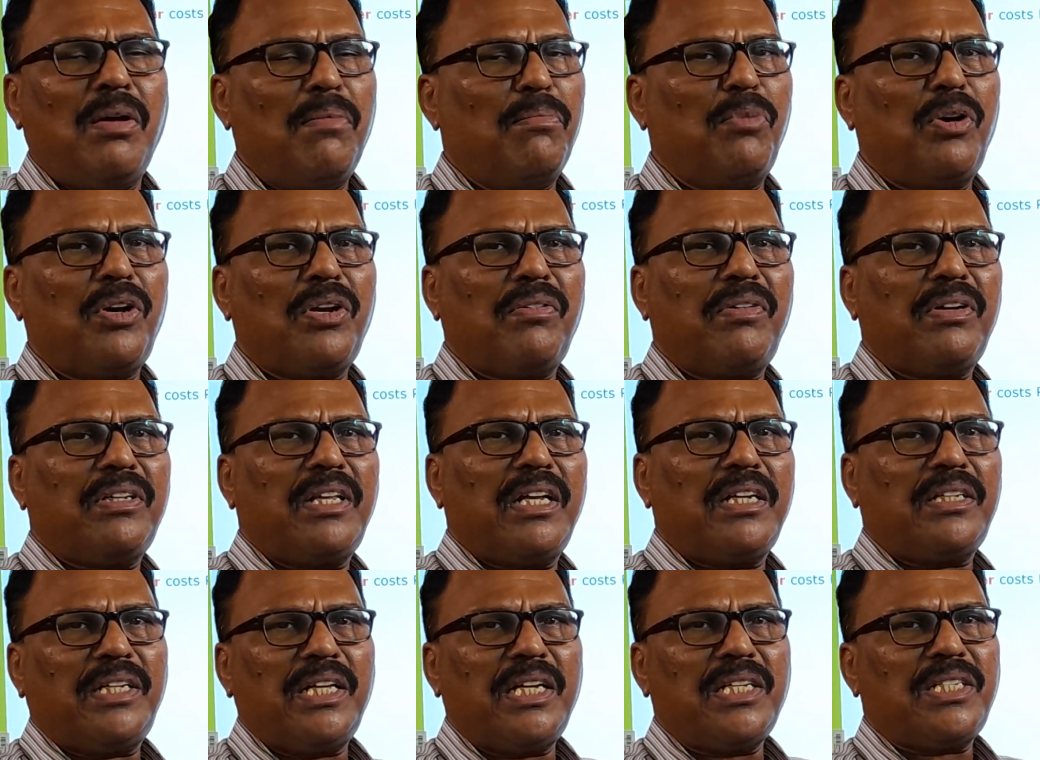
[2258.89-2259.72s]
Moreover,
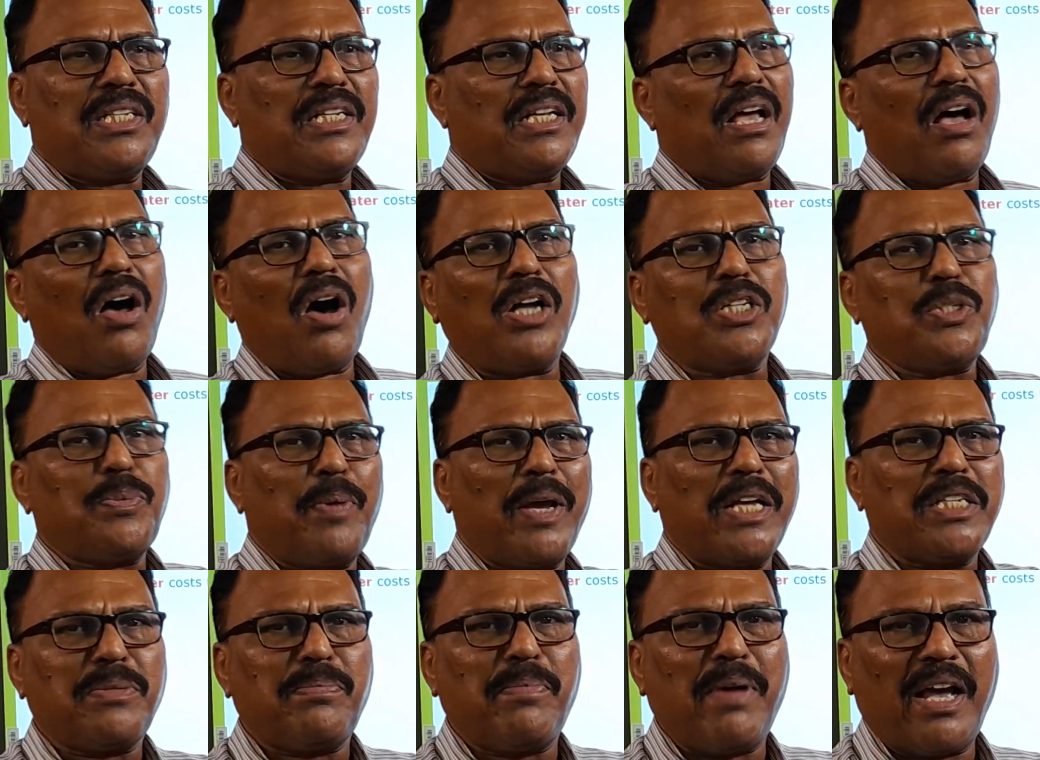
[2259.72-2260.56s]
they teach in a
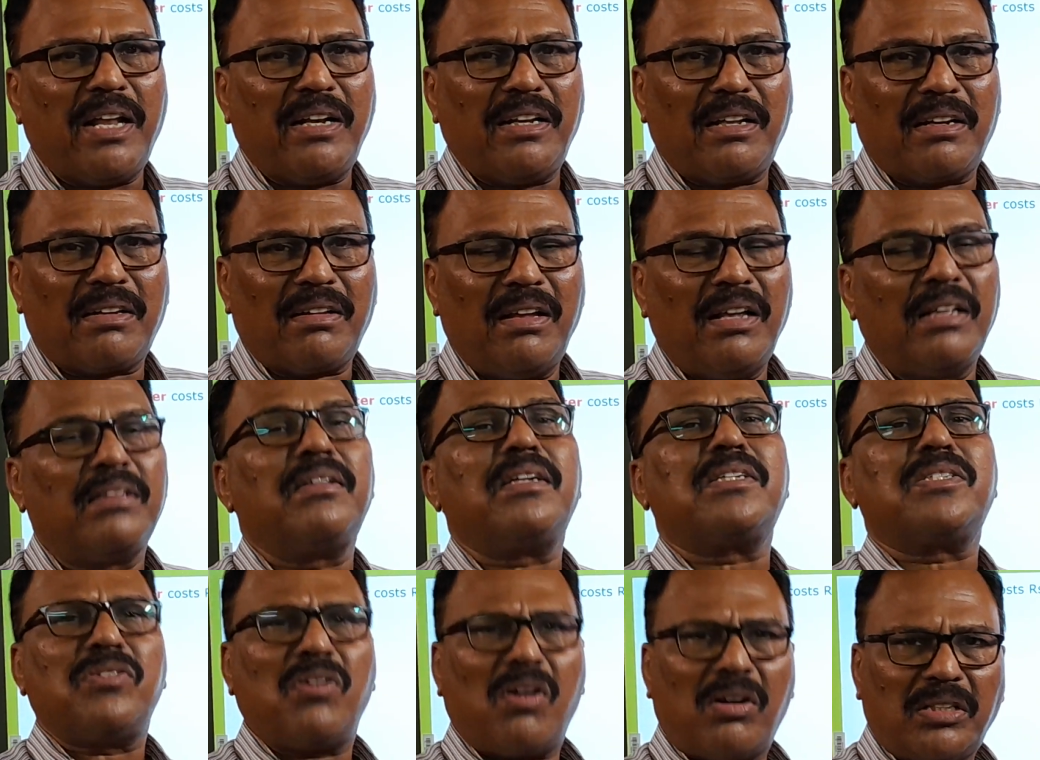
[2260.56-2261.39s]
hodgepodge manner.
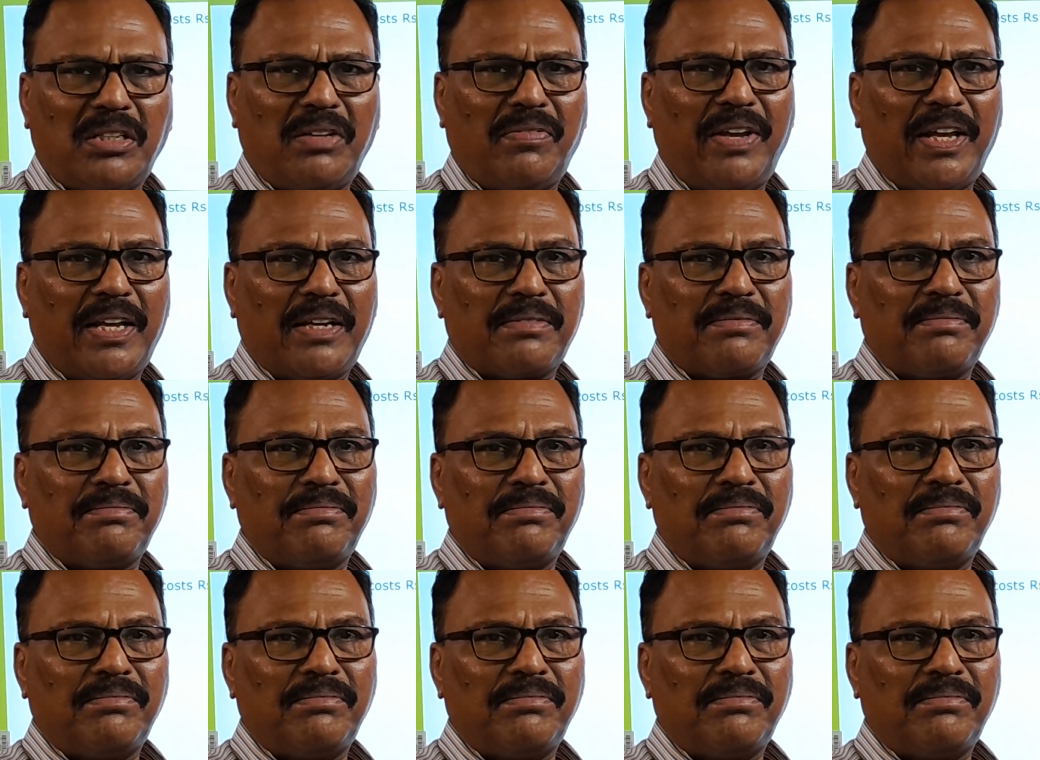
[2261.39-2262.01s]
That's not the way.